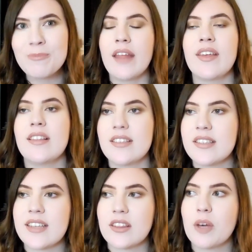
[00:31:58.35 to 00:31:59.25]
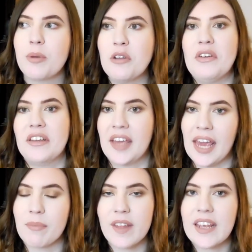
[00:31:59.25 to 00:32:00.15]
I think this is like the perfect
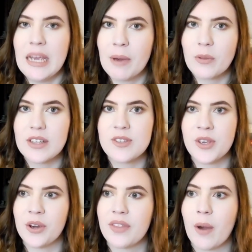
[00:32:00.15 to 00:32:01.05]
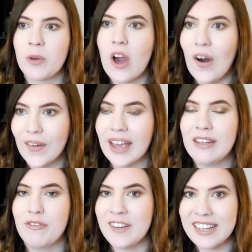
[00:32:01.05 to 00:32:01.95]
game that came out this year that we all
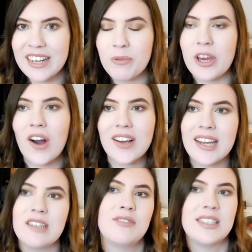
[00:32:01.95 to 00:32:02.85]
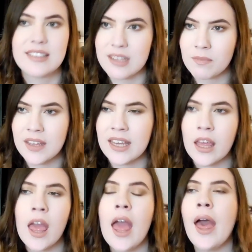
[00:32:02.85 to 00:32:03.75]
kind of needed. We all kind of needed
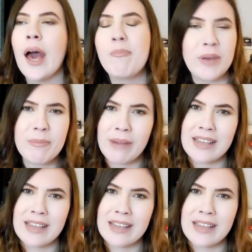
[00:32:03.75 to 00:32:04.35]
something a bit